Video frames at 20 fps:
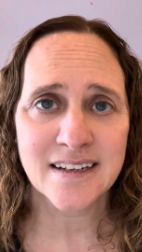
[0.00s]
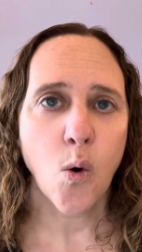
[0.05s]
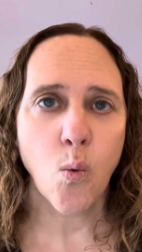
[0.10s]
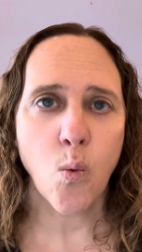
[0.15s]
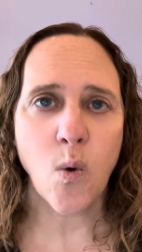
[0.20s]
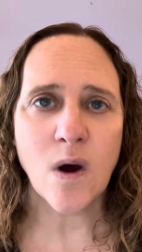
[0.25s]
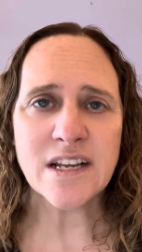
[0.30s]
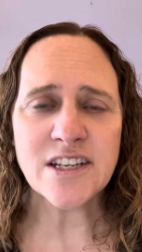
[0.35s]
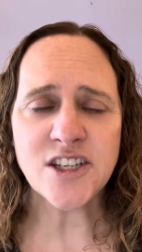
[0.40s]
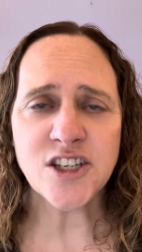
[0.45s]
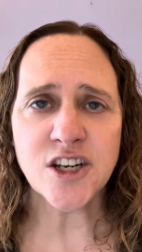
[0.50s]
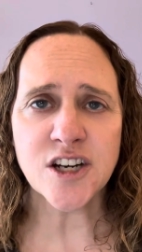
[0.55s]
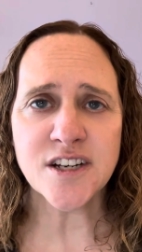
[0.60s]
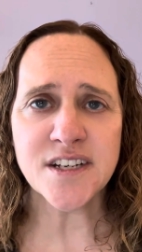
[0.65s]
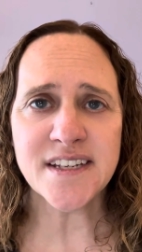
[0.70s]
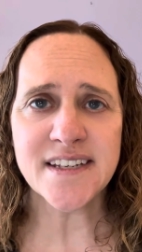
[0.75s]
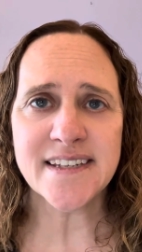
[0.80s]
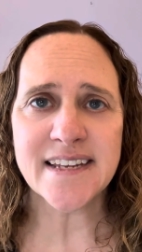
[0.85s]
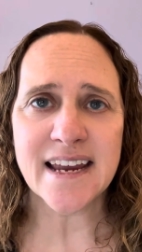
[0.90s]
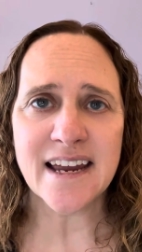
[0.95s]
Once your
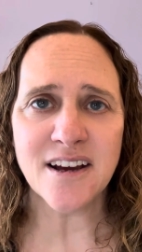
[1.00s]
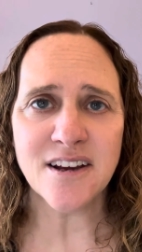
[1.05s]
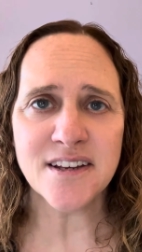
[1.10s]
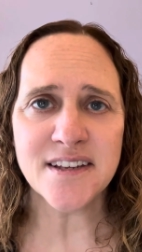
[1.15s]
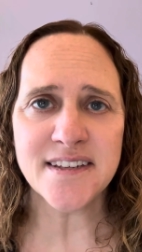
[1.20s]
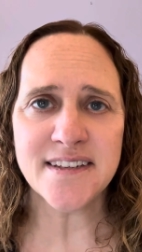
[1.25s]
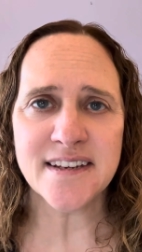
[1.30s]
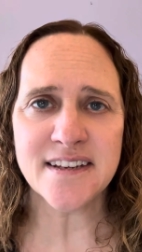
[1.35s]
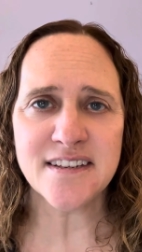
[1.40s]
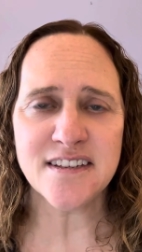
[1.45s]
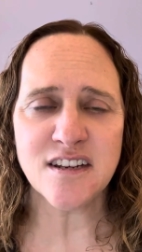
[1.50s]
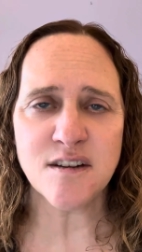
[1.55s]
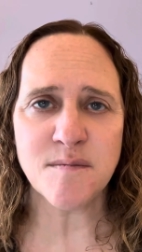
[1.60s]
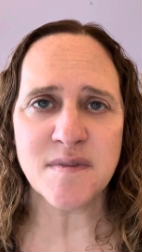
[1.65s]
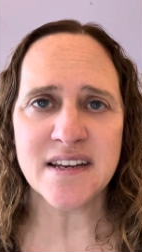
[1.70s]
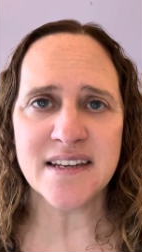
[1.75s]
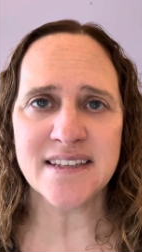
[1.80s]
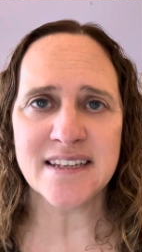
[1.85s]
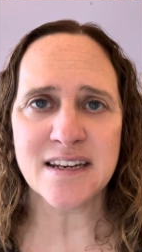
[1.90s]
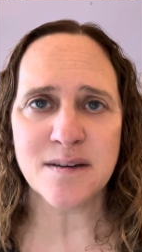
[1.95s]
sales system
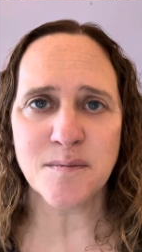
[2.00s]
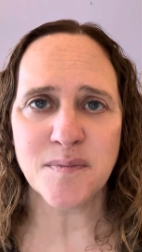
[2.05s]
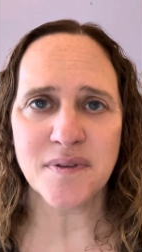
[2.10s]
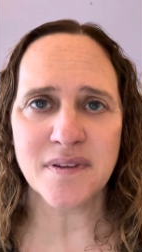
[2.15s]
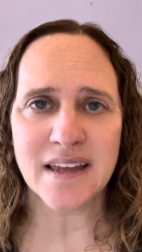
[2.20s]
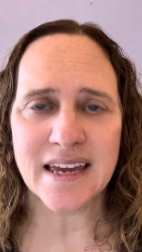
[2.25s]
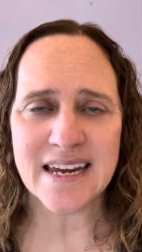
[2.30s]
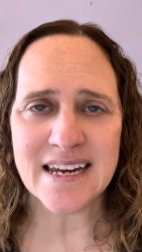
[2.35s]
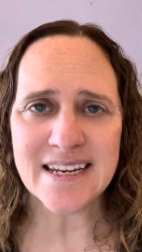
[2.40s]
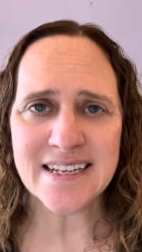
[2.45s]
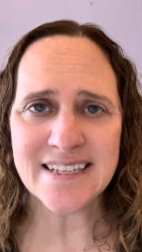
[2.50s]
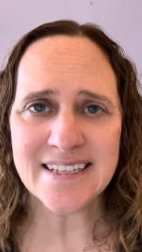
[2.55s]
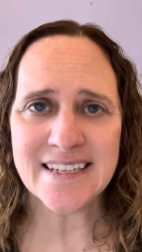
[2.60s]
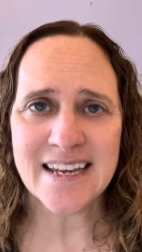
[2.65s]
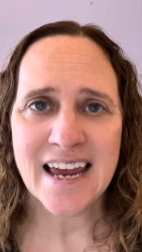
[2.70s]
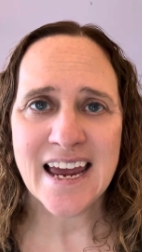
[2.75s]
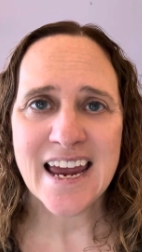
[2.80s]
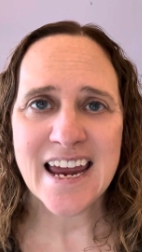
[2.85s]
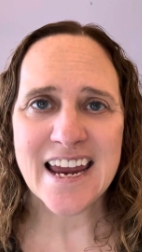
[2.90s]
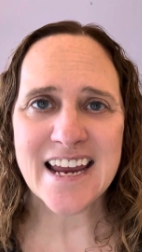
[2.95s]
is in place,
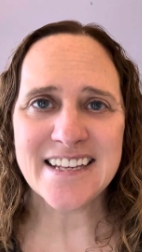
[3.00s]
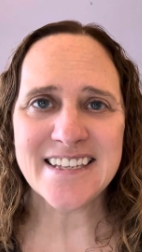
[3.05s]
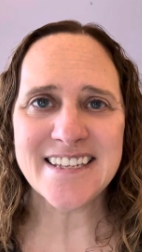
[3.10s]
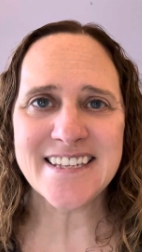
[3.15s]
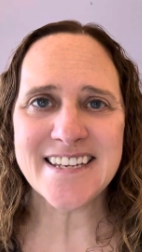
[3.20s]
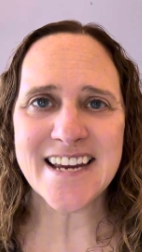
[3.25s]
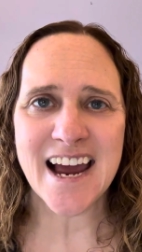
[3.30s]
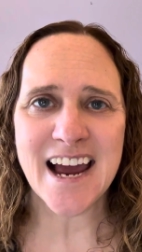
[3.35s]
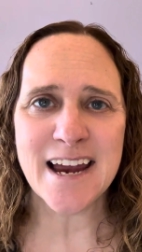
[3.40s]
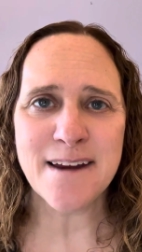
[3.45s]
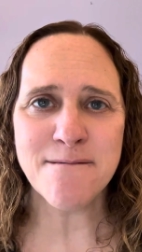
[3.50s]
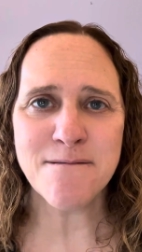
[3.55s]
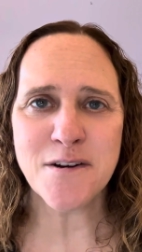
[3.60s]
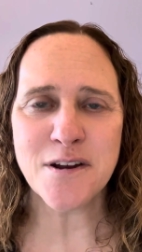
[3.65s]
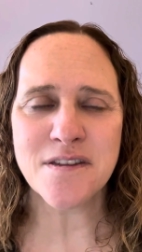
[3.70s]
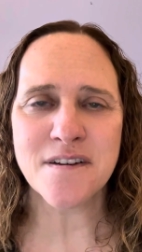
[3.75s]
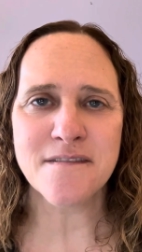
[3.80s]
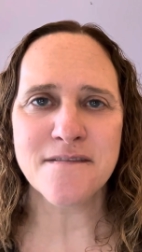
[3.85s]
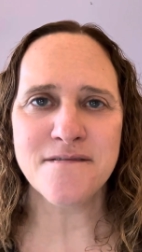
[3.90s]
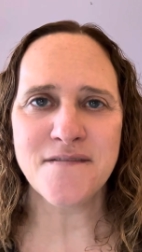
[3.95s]
it's time for
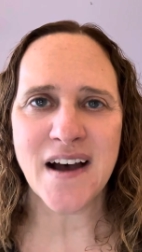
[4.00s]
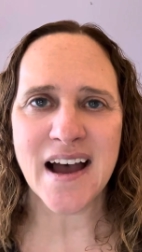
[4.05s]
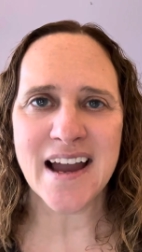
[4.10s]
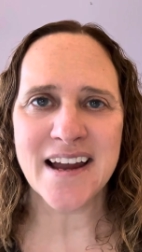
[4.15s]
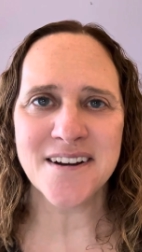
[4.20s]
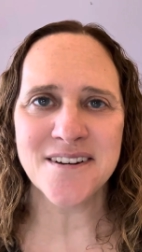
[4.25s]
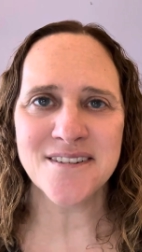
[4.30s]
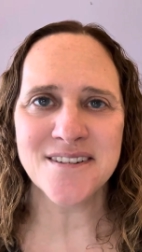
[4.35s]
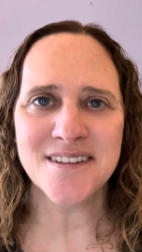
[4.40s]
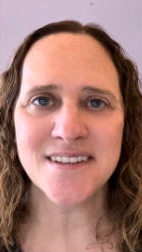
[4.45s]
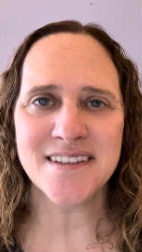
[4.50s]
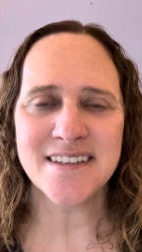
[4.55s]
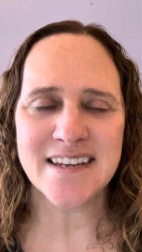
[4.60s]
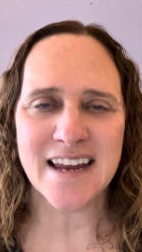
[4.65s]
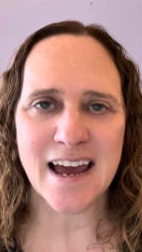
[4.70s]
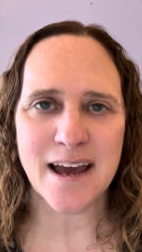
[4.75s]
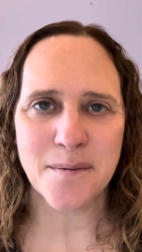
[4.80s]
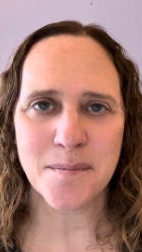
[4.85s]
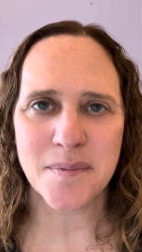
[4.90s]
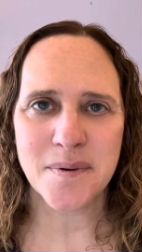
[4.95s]
the final
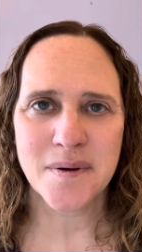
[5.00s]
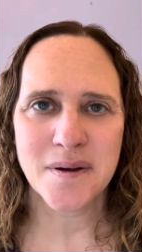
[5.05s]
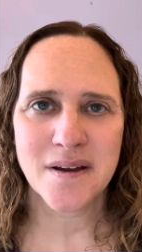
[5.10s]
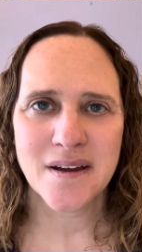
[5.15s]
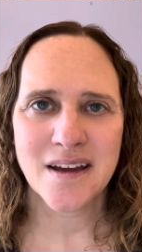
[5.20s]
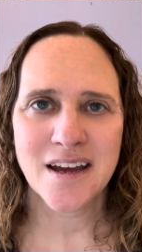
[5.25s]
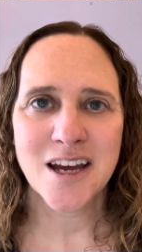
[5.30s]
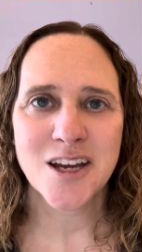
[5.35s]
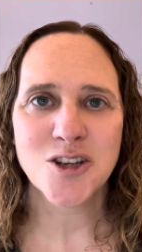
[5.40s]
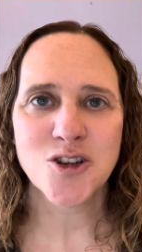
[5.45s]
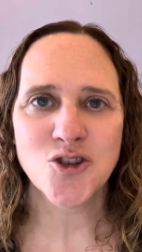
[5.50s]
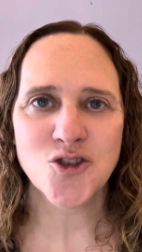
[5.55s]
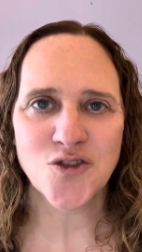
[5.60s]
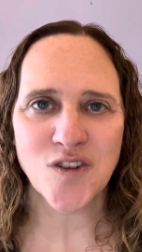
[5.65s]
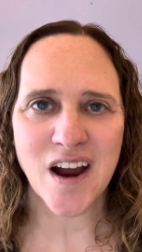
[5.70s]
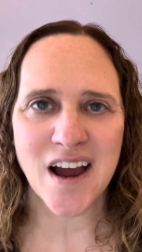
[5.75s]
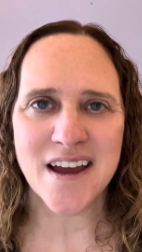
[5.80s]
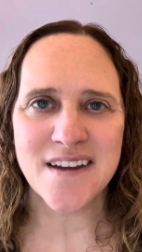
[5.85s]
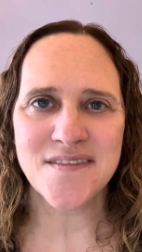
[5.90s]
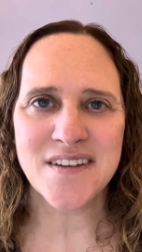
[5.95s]
step:
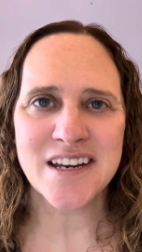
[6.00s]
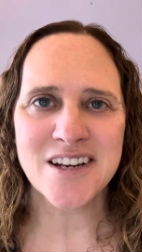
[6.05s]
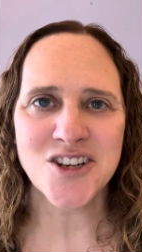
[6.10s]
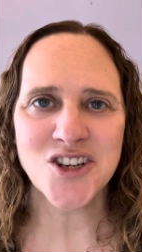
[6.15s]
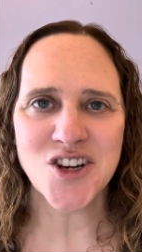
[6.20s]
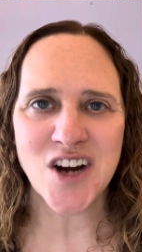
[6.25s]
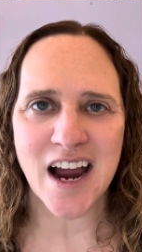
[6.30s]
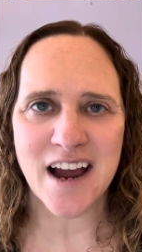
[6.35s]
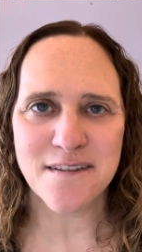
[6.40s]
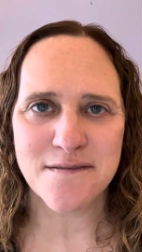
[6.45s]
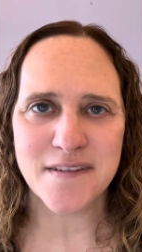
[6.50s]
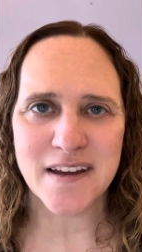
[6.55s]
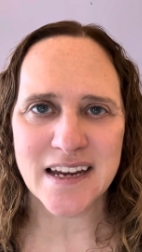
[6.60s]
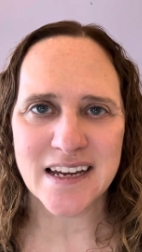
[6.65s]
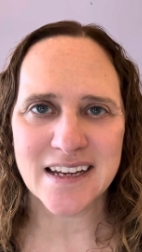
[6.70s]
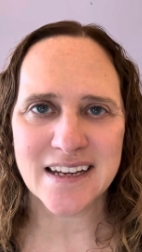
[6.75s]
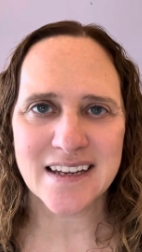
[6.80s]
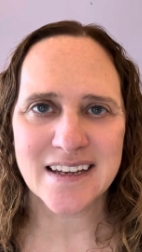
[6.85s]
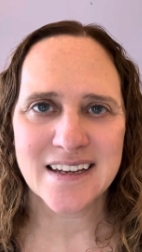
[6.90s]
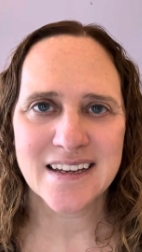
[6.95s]
driving
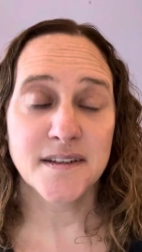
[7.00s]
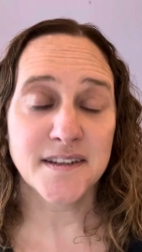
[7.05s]
traffic.